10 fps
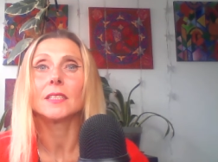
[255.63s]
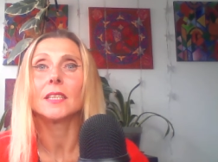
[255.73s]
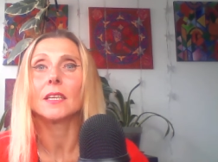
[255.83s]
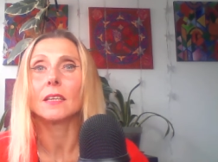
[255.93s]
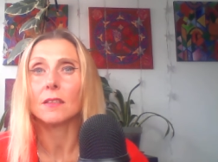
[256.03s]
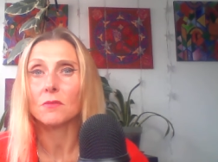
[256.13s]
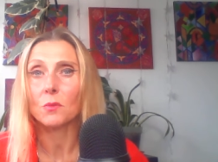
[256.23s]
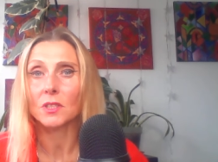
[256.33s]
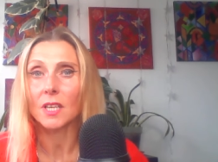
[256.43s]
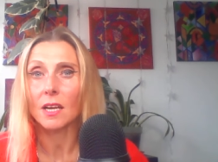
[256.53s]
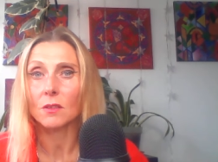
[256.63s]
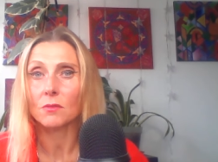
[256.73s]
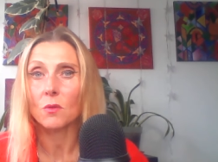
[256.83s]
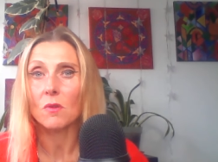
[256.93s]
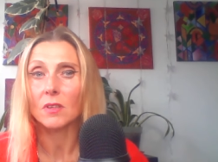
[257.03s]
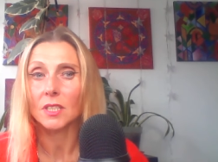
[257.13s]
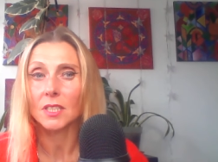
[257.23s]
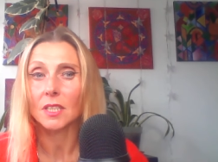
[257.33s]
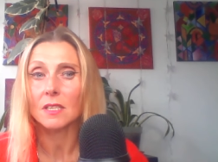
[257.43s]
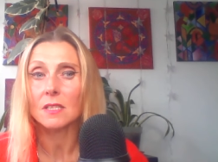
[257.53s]
give? What kind of
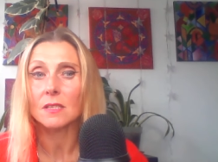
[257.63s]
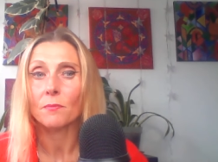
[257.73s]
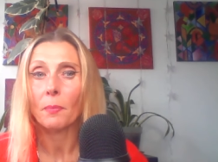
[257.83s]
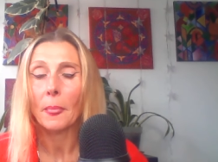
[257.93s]
qualities?